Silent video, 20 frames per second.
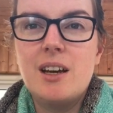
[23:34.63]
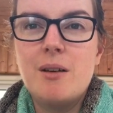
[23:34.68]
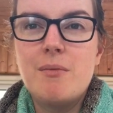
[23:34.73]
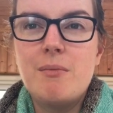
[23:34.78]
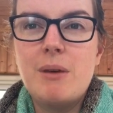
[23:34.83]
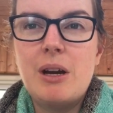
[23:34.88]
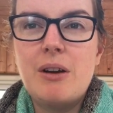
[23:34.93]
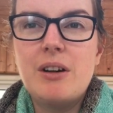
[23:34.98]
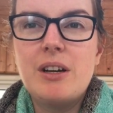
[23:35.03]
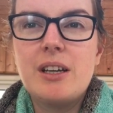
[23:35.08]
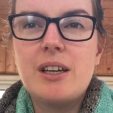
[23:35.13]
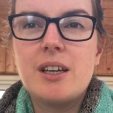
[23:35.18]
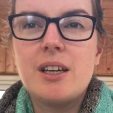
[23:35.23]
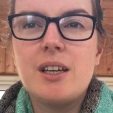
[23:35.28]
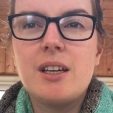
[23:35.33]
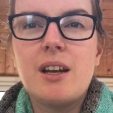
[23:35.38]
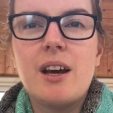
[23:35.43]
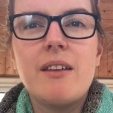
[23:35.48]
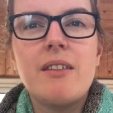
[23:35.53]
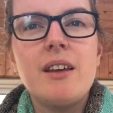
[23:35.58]

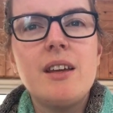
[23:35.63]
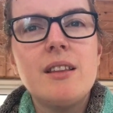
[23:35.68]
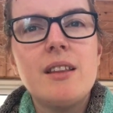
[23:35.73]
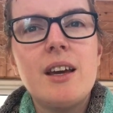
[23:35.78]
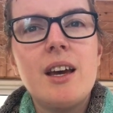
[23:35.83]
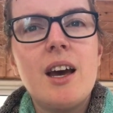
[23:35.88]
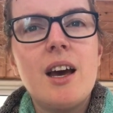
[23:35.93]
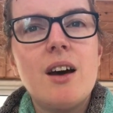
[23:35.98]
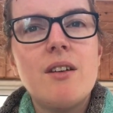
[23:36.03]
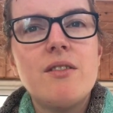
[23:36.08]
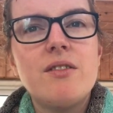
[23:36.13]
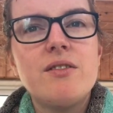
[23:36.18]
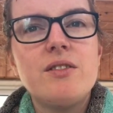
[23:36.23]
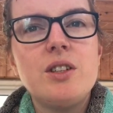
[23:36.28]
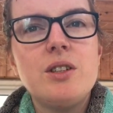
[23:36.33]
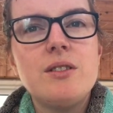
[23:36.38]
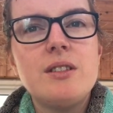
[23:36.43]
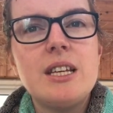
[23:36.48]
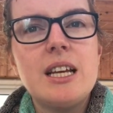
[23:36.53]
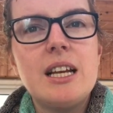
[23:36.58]
think they have
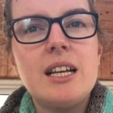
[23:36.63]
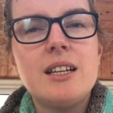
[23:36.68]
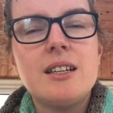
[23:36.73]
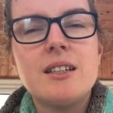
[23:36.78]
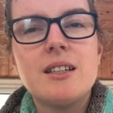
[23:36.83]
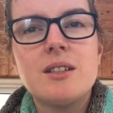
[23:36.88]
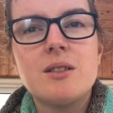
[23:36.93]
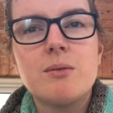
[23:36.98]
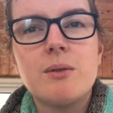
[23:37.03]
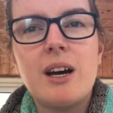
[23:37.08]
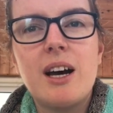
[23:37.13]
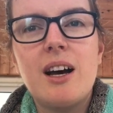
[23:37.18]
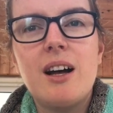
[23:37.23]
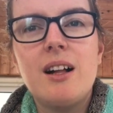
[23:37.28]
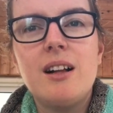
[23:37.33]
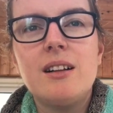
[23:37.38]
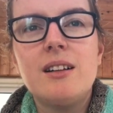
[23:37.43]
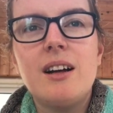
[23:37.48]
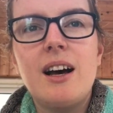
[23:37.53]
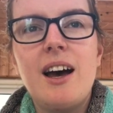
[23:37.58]
New Zealand as
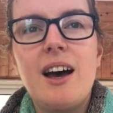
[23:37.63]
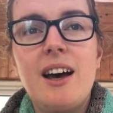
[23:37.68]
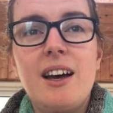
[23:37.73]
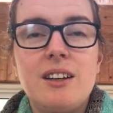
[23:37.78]
well,